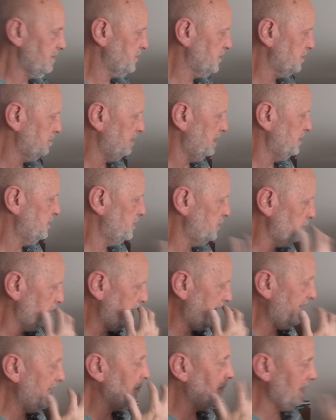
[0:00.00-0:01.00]
I just mentioned all
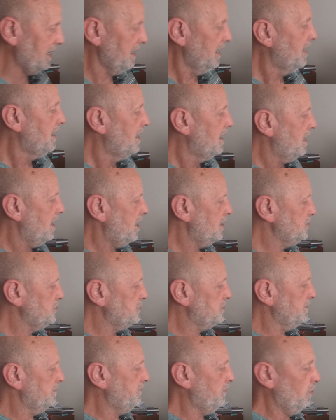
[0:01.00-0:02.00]
that. Anyway, I
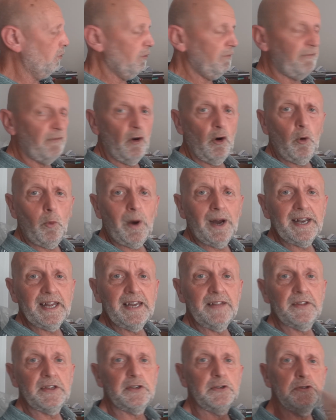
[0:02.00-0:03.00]
used a 441
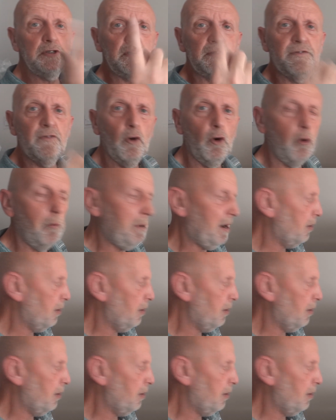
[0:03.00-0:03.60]
here that uses four